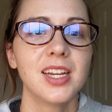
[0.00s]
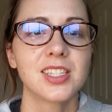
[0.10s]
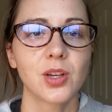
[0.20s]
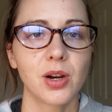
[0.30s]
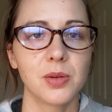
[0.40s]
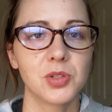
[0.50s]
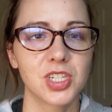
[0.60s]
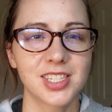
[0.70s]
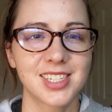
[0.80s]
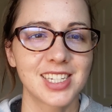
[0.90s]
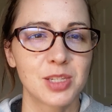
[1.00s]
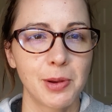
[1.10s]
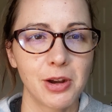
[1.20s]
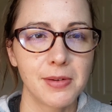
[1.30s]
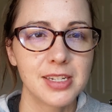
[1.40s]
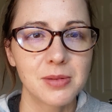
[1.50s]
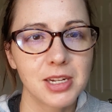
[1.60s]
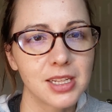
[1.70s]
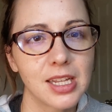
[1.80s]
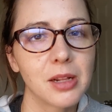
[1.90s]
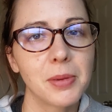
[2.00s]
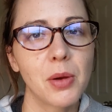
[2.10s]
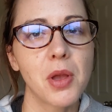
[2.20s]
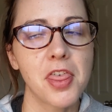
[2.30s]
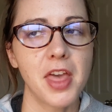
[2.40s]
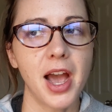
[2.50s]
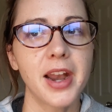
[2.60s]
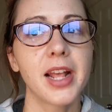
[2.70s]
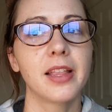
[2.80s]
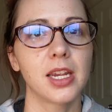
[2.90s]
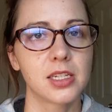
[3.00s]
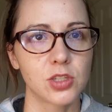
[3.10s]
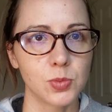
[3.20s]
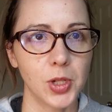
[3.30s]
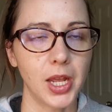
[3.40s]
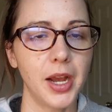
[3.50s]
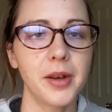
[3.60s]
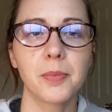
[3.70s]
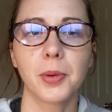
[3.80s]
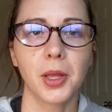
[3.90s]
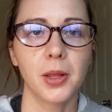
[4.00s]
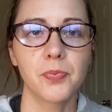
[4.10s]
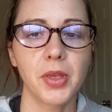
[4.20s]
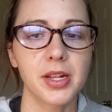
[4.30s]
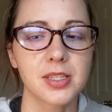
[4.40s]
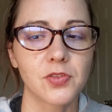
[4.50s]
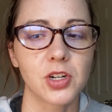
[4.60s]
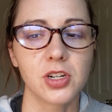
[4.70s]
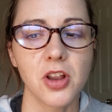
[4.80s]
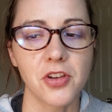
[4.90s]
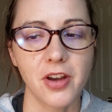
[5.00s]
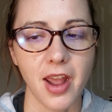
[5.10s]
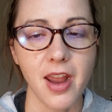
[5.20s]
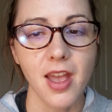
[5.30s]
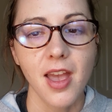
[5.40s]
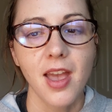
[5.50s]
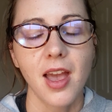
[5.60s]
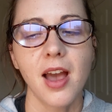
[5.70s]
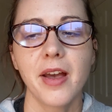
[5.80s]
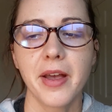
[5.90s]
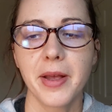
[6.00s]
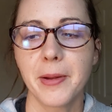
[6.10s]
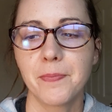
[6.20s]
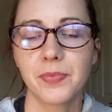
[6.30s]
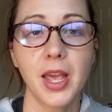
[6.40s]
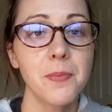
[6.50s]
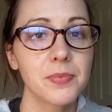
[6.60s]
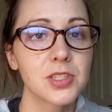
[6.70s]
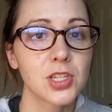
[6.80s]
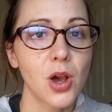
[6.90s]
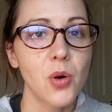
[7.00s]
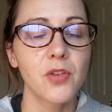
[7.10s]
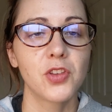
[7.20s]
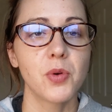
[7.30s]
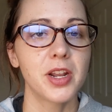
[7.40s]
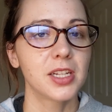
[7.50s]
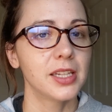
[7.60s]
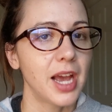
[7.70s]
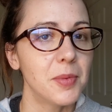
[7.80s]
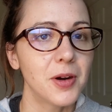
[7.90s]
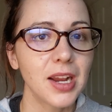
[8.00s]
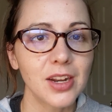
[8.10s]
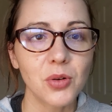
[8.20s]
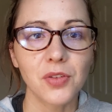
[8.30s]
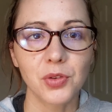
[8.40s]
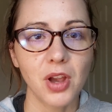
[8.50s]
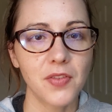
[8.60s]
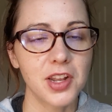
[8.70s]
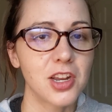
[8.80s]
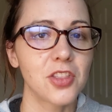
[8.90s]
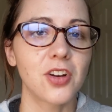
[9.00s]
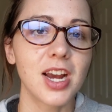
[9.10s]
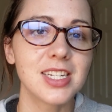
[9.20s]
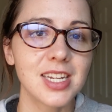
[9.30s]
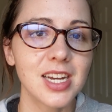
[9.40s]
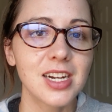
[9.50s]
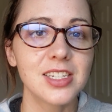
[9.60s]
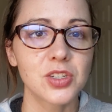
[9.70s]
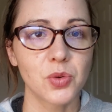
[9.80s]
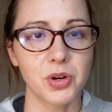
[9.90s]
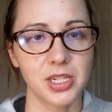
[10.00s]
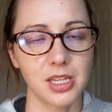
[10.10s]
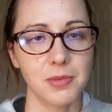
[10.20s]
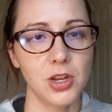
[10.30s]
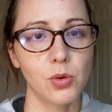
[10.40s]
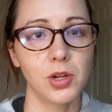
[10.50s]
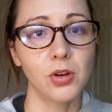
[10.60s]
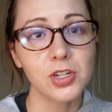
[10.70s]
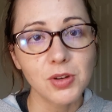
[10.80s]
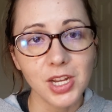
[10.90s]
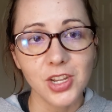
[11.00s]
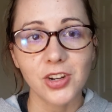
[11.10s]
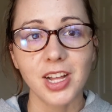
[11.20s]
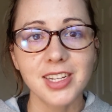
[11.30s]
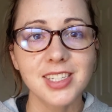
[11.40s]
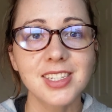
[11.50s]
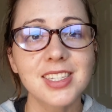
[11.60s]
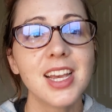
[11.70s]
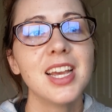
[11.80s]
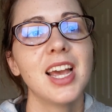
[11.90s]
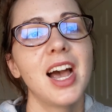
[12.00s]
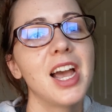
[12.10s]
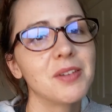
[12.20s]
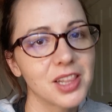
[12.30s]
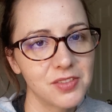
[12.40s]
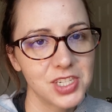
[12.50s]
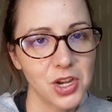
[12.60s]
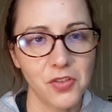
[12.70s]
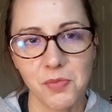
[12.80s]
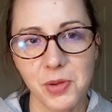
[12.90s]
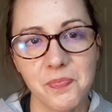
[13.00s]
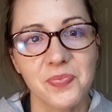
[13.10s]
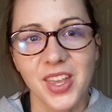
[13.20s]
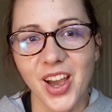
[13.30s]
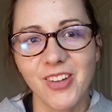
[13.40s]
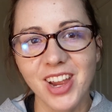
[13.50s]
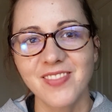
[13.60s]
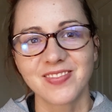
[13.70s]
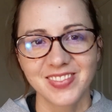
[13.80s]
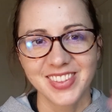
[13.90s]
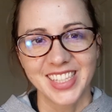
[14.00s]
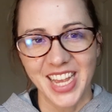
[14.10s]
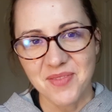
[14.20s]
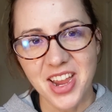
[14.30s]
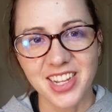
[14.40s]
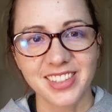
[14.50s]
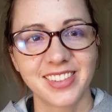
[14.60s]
So I'm just experimenting a little bit with that. I like Zoom a lot, but that's for another day. So if you want to collaborate or if you have any other ideas or you want to let me know what you're doing in your classes, I would love to hear from you. Okay, bye.